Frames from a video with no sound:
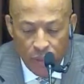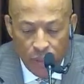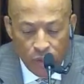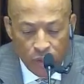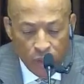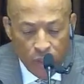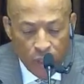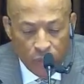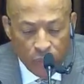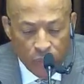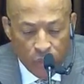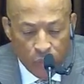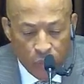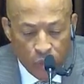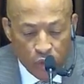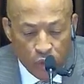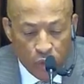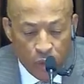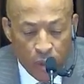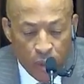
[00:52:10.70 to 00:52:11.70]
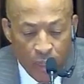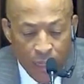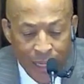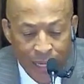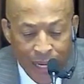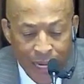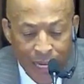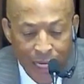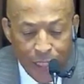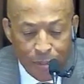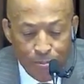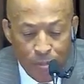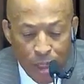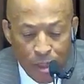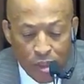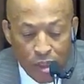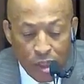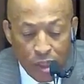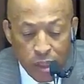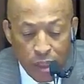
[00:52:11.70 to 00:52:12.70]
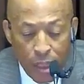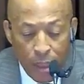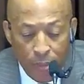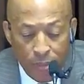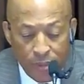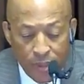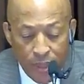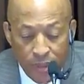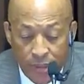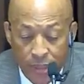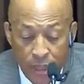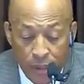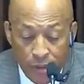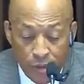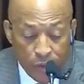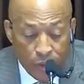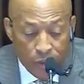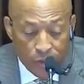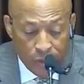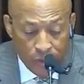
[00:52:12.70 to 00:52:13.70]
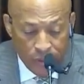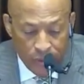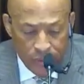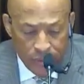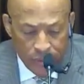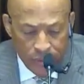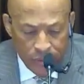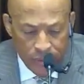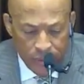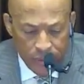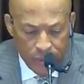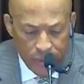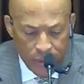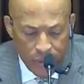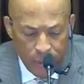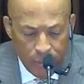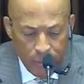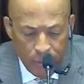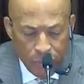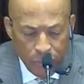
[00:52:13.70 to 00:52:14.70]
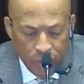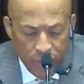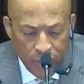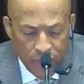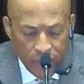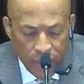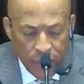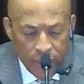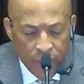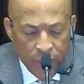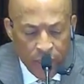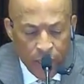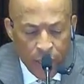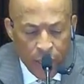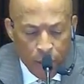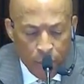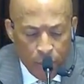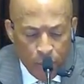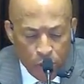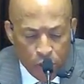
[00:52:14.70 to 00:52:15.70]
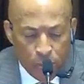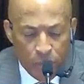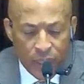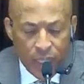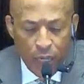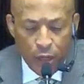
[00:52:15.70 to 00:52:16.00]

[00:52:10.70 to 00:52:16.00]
in this country, which are as much clubs as there are churches. Number three, he said the person